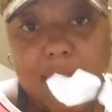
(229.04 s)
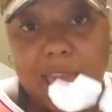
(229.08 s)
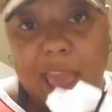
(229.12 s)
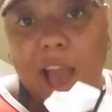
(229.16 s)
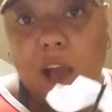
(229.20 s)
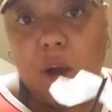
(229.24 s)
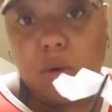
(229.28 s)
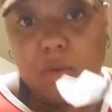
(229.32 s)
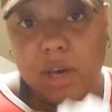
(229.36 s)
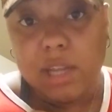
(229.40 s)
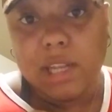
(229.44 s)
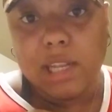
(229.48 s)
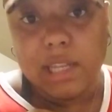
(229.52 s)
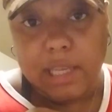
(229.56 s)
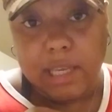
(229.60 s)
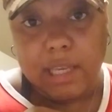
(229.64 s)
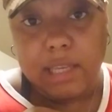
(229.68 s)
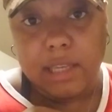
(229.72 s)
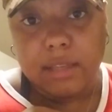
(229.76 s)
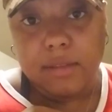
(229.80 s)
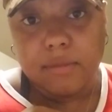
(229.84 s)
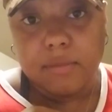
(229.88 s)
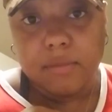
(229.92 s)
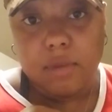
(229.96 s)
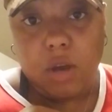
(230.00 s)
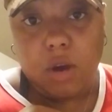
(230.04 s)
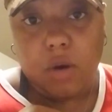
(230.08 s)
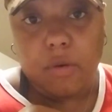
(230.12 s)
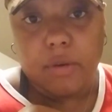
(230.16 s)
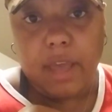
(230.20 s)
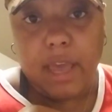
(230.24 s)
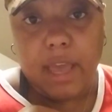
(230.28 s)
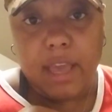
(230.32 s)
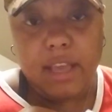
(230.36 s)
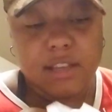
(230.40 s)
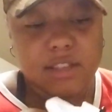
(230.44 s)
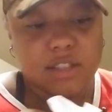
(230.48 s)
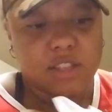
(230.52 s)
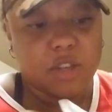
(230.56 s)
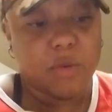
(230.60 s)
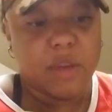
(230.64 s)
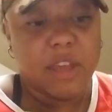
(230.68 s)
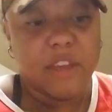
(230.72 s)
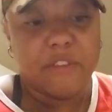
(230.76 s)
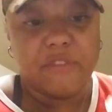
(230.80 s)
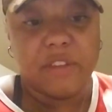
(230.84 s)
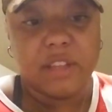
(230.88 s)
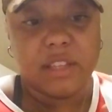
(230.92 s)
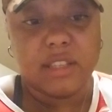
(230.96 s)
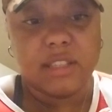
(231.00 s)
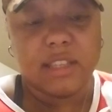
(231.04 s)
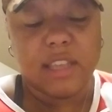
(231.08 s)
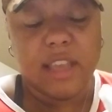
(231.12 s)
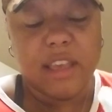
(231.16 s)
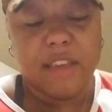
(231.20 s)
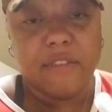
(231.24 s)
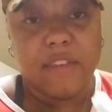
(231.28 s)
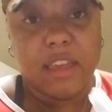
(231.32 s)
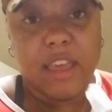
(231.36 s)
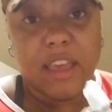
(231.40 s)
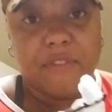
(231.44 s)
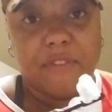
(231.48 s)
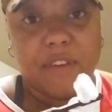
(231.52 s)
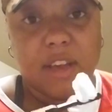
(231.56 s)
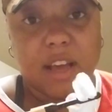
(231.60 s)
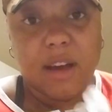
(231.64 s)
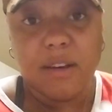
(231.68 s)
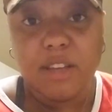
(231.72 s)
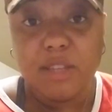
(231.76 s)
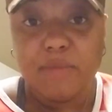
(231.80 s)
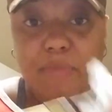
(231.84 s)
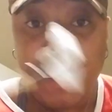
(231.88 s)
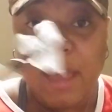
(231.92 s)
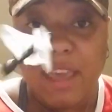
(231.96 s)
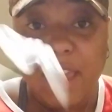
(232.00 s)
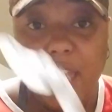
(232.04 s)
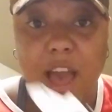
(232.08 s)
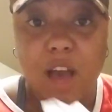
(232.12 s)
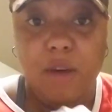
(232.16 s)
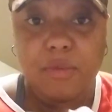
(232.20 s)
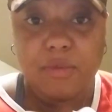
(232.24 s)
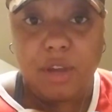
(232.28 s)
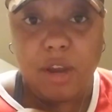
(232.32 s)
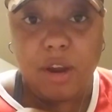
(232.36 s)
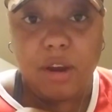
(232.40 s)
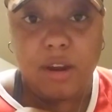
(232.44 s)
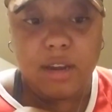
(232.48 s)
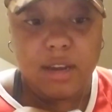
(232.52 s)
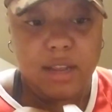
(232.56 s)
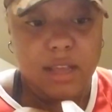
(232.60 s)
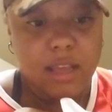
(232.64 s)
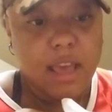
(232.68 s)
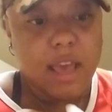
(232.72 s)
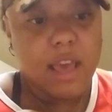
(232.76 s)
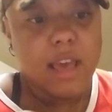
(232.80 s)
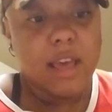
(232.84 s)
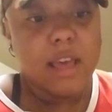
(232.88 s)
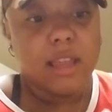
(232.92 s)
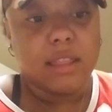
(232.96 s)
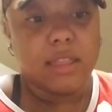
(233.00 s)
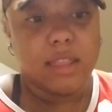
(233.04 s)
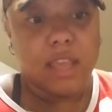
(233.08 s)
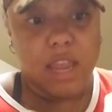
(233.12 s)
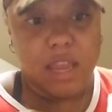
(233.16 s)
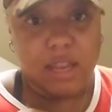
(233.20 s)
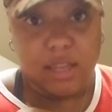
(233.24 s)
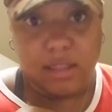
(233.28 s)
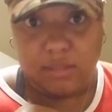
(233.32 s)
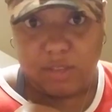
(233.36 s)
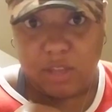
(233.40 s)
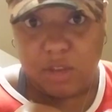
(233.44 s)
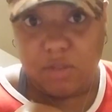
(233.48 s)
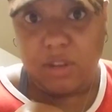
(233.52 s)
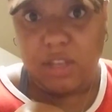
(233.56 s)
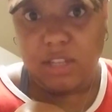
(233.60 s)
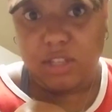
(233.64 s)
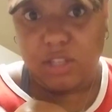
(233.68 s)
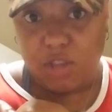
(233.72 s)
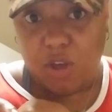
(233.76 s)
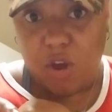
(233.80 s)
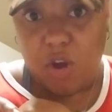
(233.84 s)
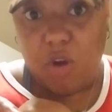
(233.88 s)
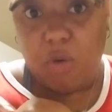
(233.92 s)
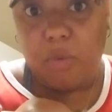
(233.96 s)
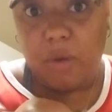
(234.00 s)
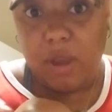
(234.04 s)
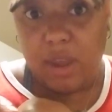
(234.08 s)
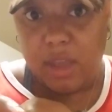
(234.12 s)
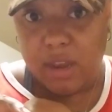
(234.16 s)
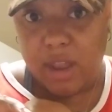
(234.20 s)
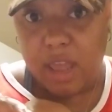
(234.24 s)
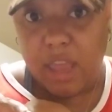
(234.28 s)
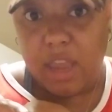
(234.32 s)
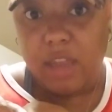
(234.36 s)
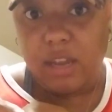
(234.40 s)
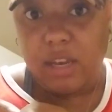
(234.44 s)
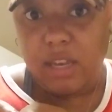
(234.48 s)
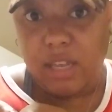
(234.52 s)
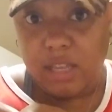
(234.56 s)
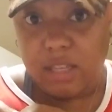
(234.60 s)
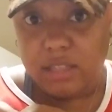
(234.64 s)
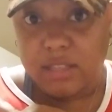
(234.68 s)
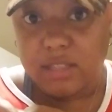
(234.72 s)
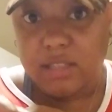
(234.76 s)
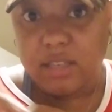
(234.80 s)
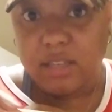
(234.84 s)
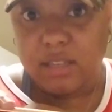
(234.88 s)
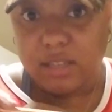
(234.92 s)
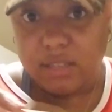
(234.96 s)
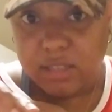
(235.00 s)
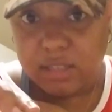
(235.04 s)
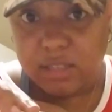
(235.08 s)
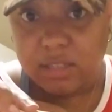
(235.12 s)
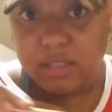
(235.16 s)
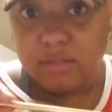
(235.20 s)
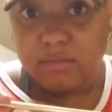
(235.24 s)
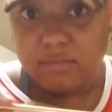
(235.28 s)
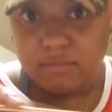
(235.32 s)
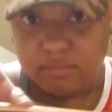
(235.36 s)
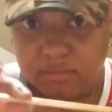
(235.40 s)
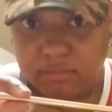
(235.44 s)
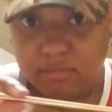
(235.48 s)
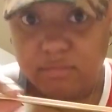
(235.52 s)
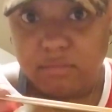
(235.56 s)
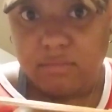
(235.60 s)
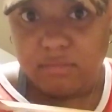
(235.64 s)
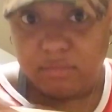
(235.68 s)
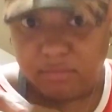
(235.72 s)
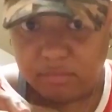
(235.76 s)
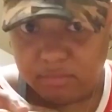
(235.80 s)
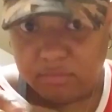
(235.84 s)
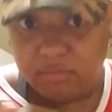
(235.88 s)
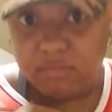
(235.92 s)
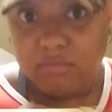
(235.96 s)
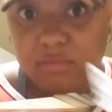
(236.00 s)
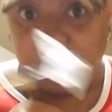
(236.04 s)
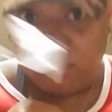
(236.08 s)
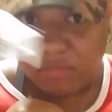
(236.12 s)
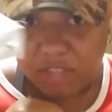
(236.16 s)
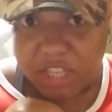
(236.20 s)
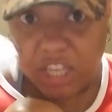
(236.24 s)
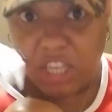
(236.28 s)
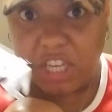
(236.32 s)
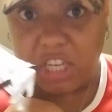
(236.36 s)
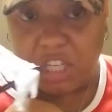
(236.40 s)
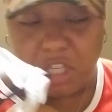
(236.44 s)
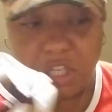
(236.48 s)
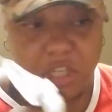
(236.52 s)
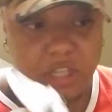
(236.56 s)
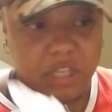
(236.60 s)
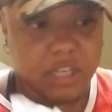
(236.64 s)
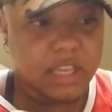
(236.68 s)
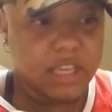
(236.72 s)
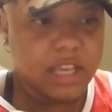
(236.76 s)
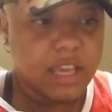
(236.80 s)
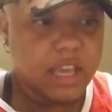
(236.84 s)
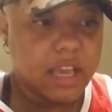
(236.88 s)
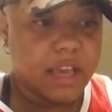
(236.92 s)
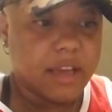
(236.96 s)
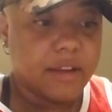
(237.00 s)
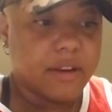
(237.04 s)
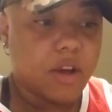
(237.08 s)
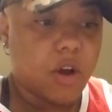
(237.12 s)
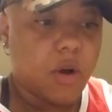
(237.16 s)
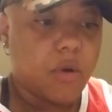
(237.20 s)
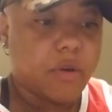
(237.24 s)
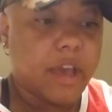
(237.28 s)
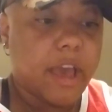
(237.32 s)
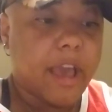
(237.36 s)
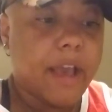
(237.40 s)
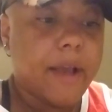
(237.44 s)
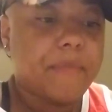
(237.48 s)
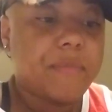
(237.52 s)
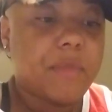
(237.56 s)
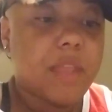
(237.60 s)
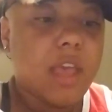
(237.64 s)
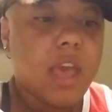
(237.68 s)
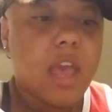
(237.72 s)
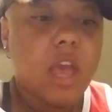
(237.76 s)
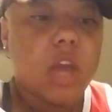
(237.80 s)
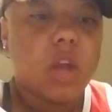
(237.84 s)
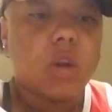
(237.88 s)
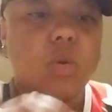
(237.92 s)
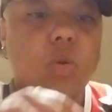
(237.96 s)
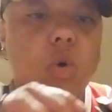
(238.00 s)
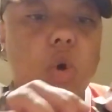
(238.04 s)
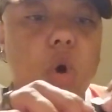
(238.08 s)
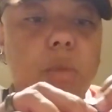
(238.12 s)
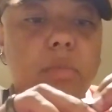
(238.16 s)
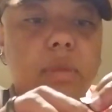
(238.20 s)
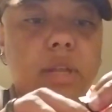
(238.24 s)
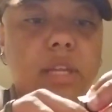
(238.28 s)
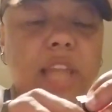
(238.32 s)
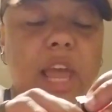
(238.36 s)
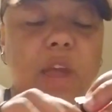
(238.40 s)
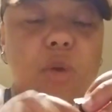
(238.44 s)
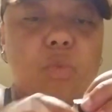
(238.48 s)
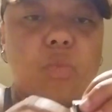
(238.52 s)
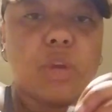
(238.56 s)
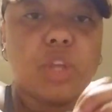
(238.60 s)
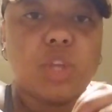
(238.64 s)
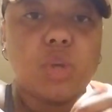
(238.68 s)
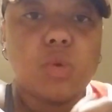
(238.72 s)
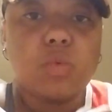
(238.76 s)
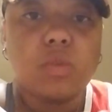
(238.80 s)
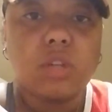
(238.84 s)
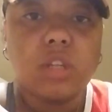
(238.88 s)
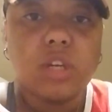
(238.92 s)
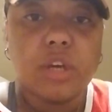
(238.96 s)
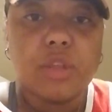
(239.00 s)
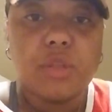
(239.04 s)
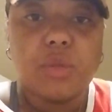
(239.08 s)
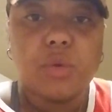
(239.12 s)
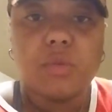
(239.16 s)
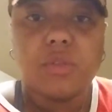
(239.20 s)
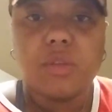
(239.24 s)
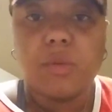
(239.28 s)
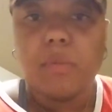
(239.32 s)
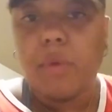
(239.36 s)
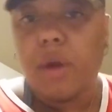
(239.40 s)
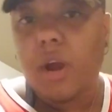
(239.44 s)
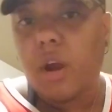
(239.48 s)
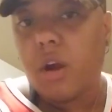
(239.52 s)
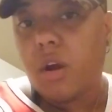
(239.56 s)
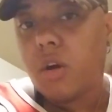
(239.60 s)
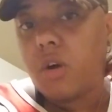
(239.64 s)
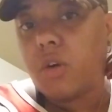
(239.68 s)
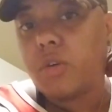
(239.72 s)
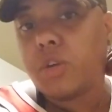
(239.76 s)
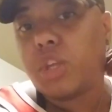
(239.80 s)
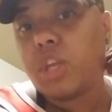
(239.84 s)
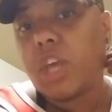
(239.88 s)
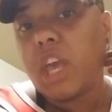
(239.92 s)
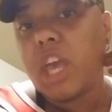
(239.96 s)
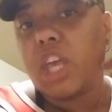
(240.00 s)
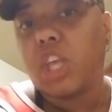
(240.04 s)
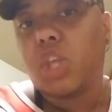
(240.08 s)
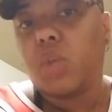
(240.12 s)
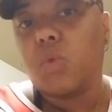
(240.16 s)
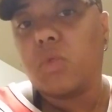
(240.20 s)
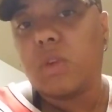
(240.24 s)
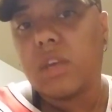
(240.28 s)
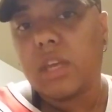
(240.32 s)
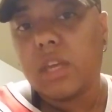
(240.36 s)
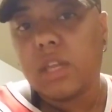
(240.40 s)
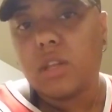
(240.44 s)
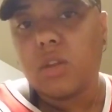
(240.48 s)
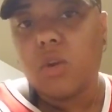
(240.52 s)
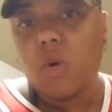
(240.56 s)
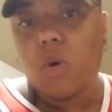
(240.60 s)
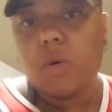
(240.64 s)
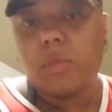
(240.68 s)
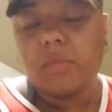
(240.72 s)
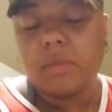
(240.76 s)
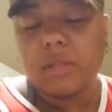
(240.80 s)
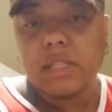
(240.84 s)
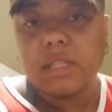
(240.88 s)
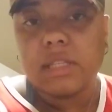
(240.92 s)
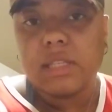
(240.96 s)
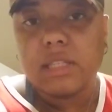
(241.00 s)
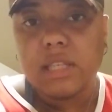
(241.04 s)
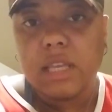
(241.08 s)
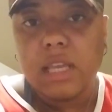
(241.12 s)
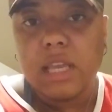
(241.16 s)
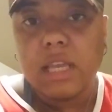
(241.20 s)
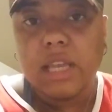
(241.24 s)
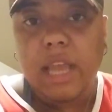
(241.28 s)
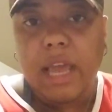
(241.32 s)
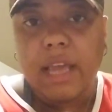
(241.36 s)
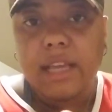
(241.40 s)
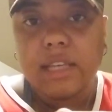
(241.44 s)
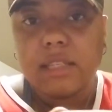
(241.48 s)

out clean, okay? So if it comes back out dirty, then you need to go in and you need to get it good again, okay? Normally, like when you look through the barrel, you can normally see like